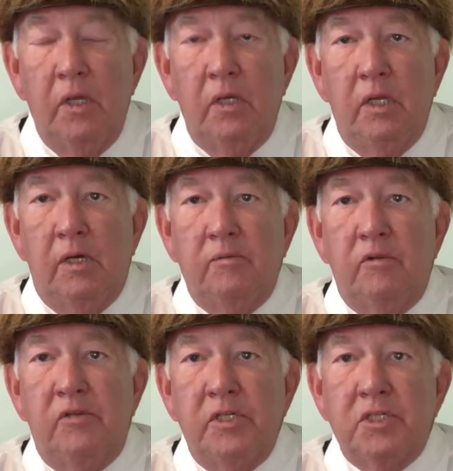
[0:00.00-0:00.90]
Now
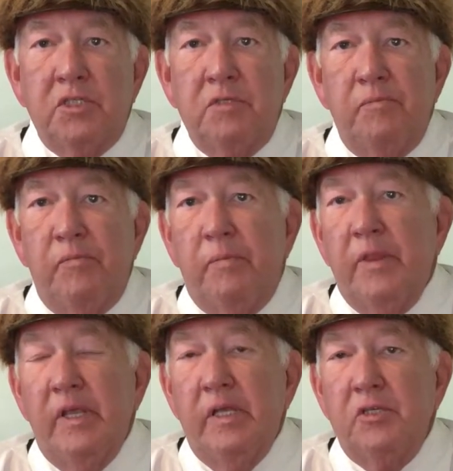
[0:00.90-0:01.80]
this
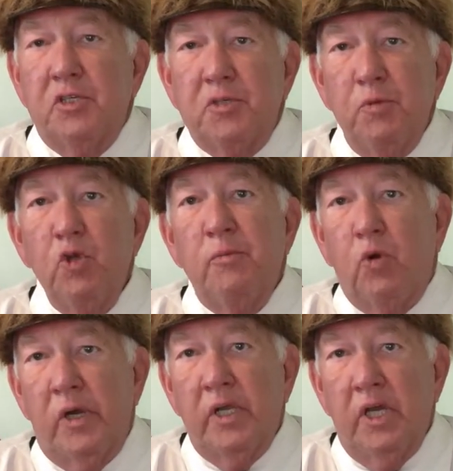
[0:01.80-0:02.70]
is a
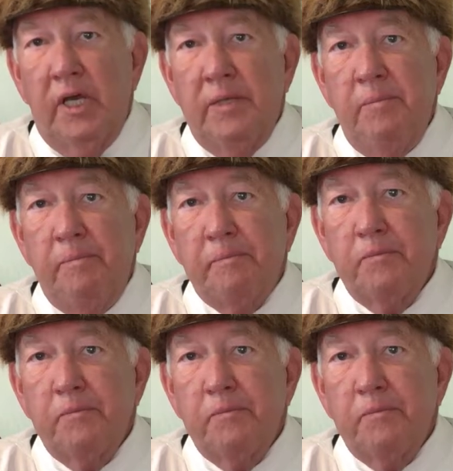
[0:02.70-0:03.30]
smoothbore gun.